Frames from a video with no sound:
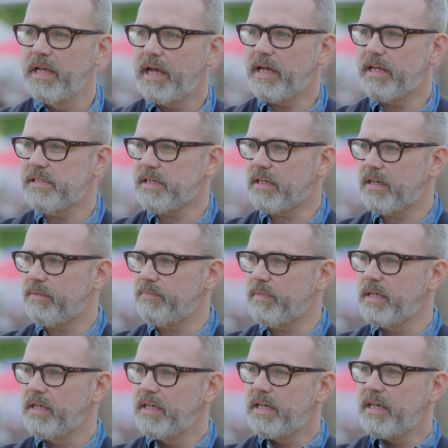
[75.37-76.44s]

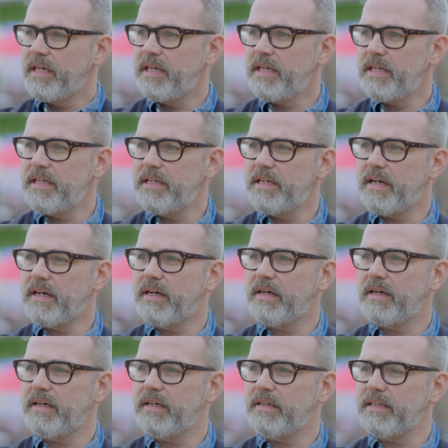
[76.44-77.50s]
and
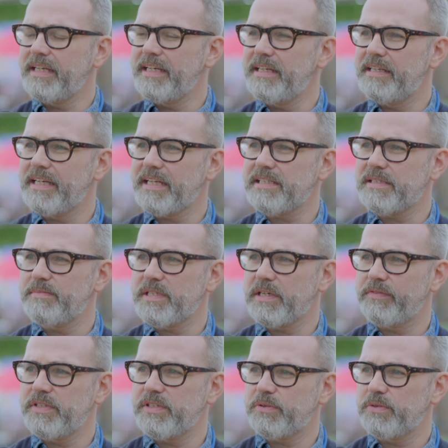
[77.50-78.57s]
he gets
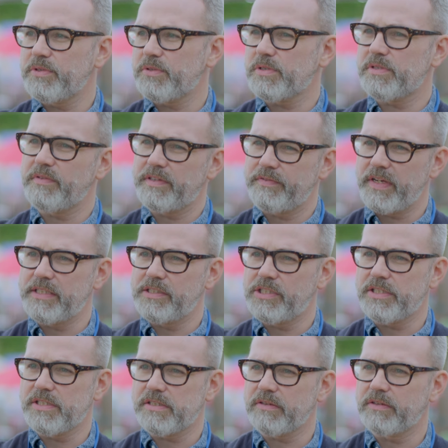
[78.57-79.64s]
himself into all sorts of
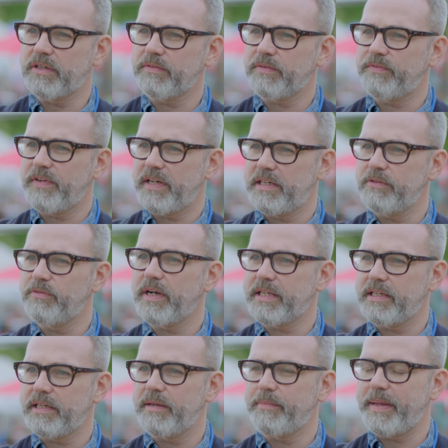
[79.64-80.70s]
adventures on a fairly
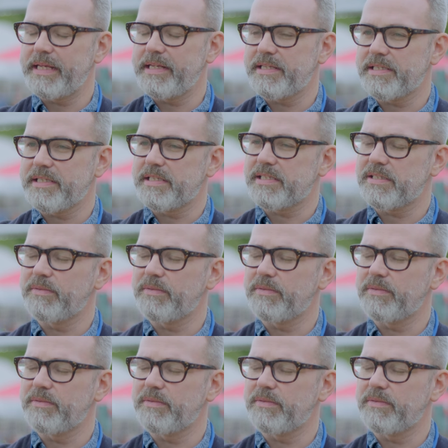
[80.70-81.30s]
regular basis.